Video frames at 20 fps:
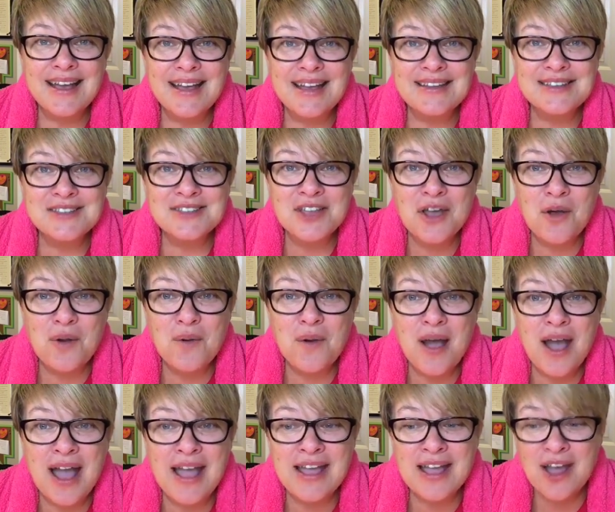So
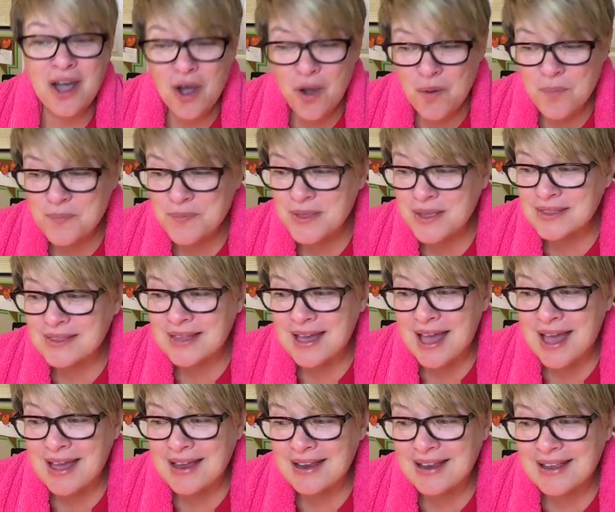I hope that
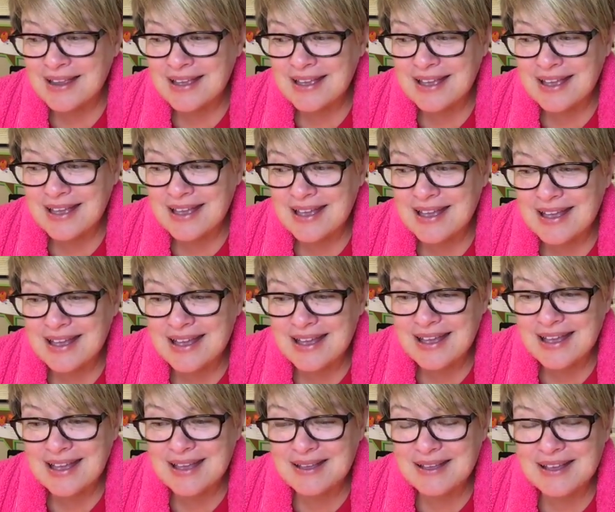that
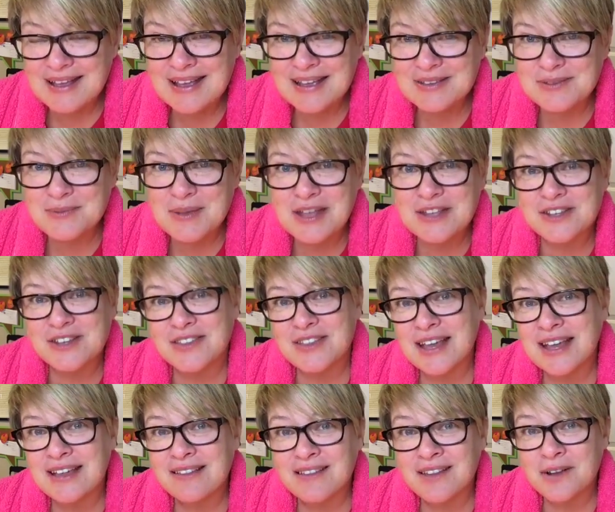has made you
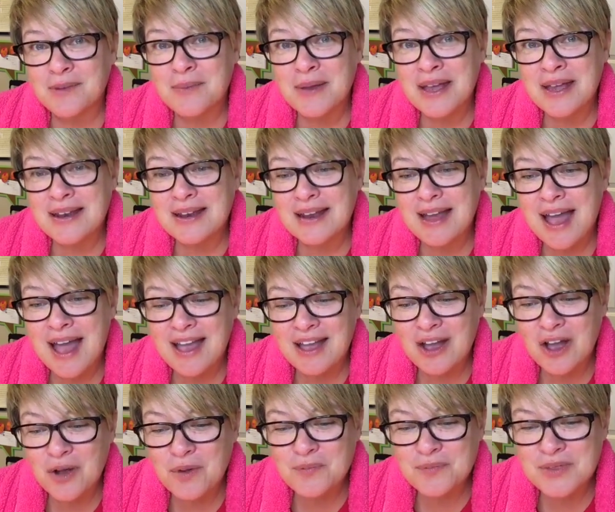think a little bit. I
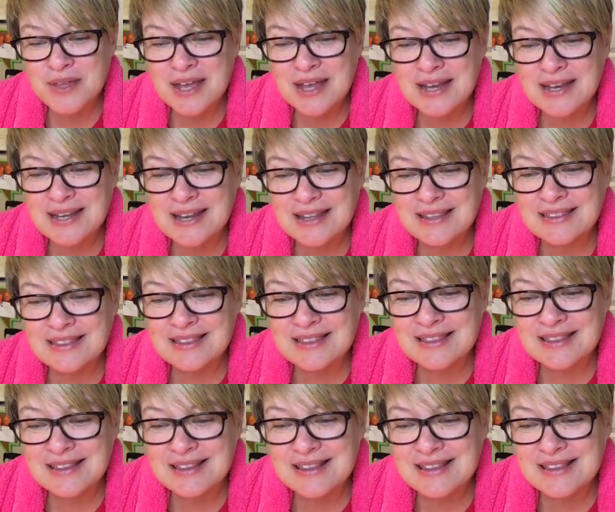hope that
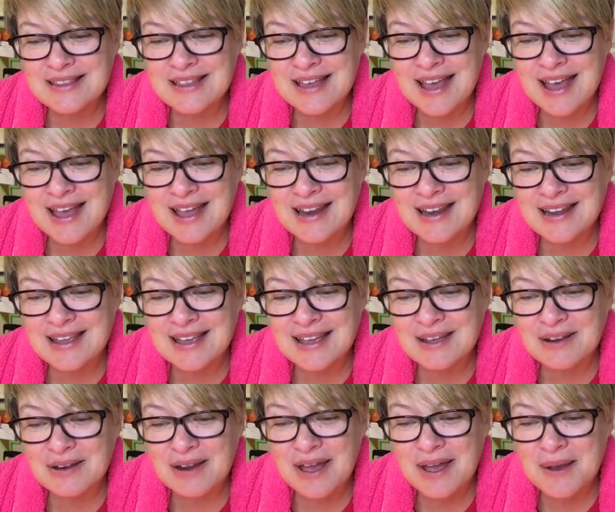that
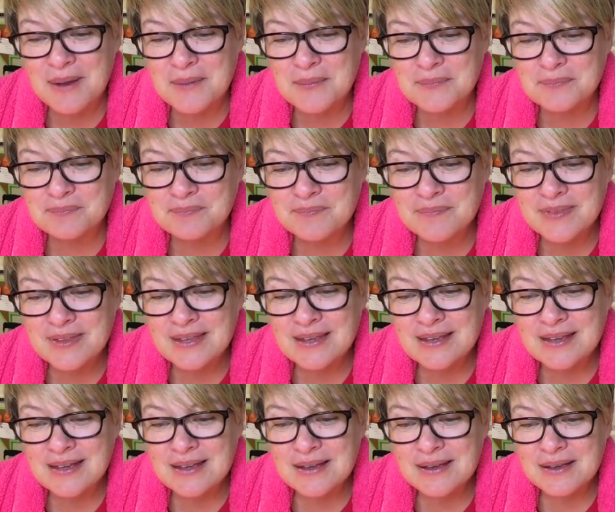it um,
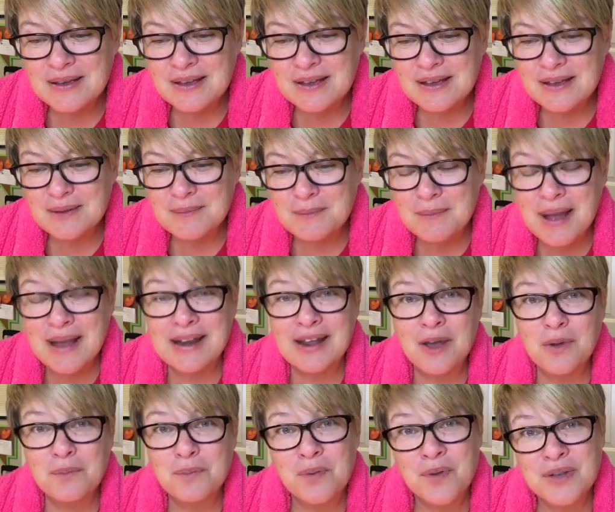might
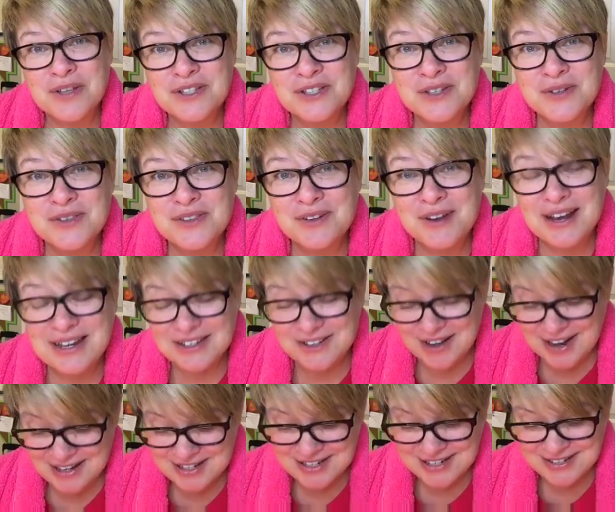help point you in the right
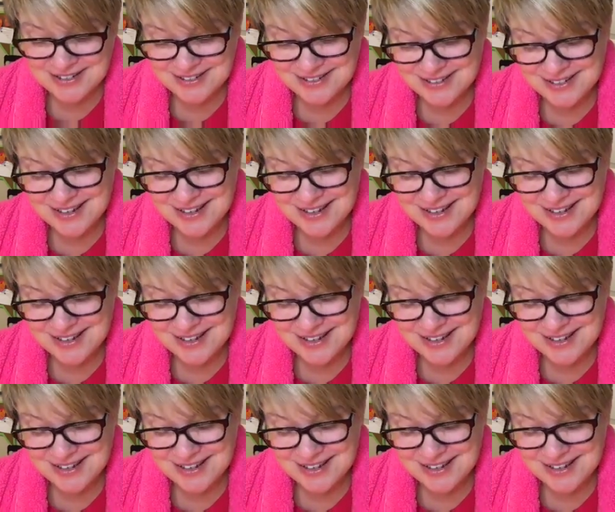direction.